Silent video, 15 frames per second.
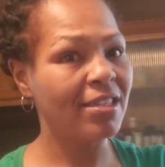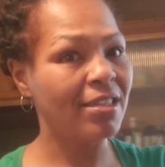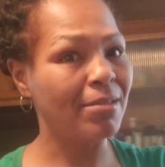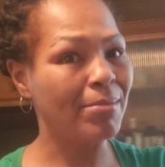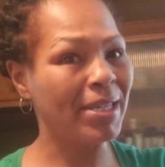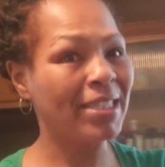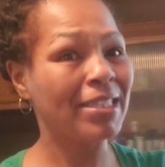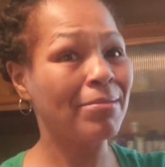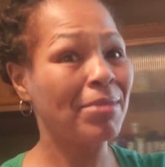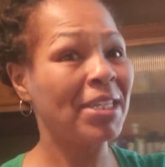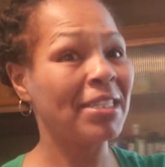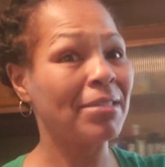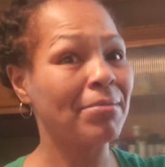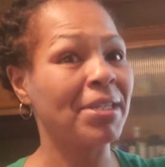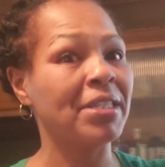the best, the
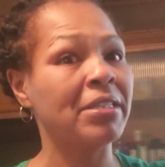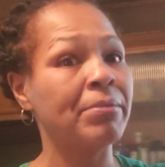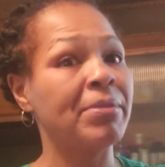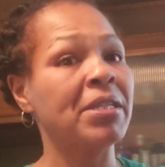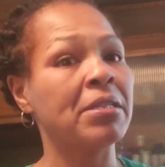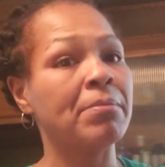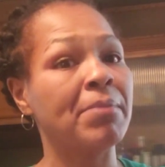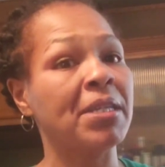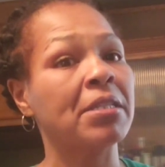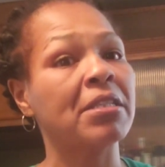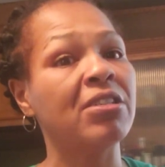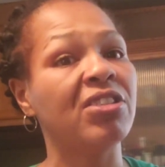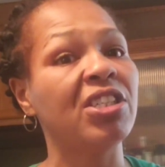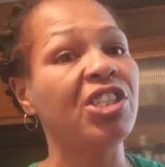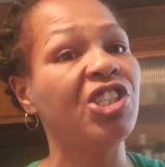best, the best, the best, the
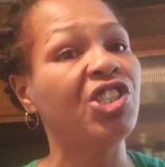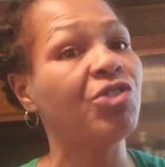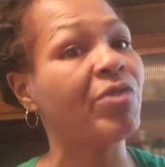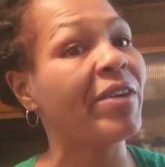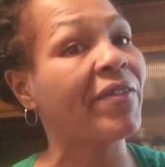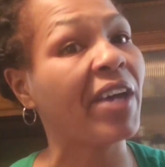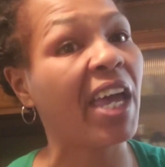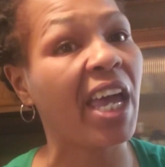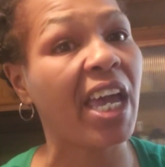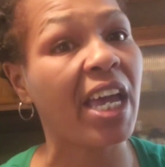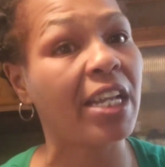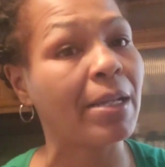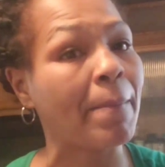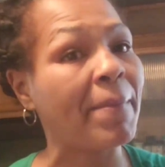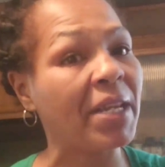best cookies you ever
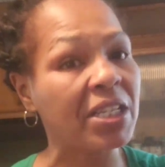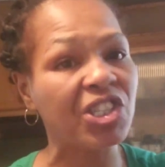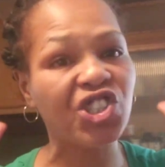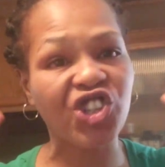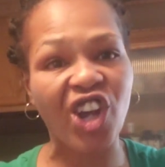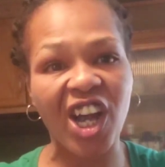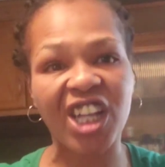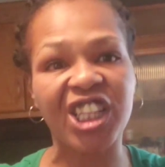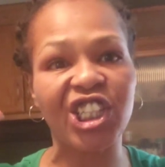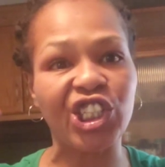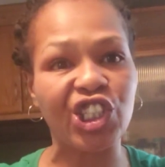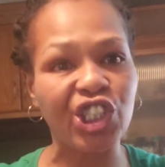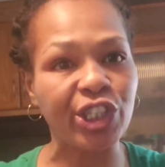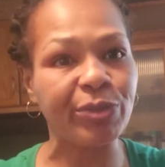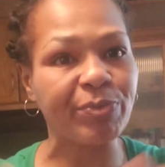had, the best chocolate
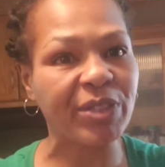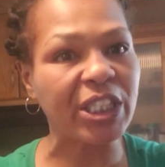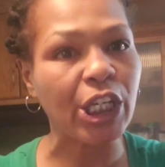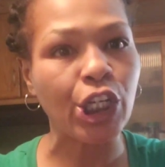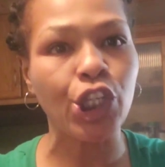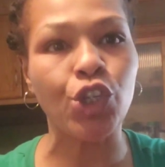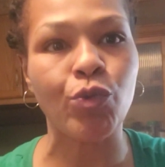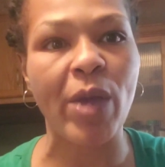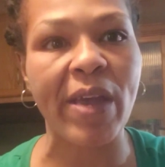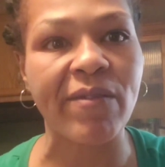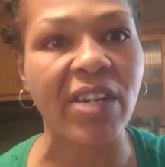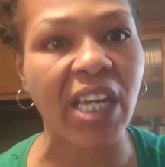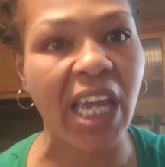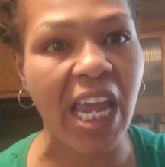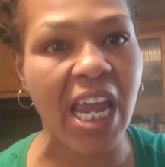chips you
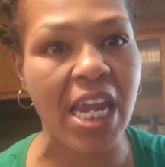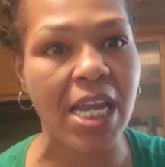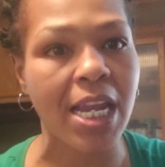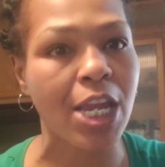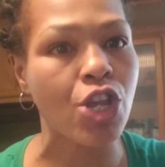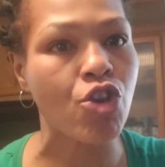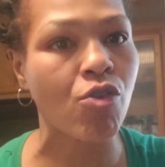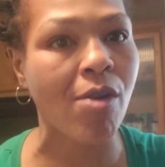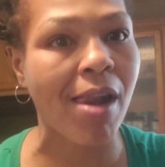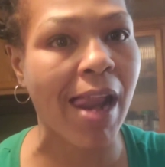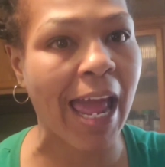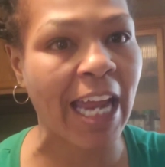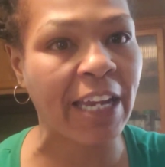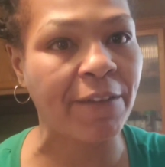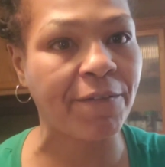ever ate in your
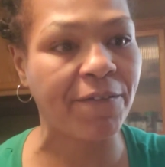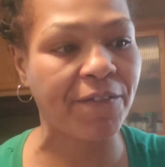life.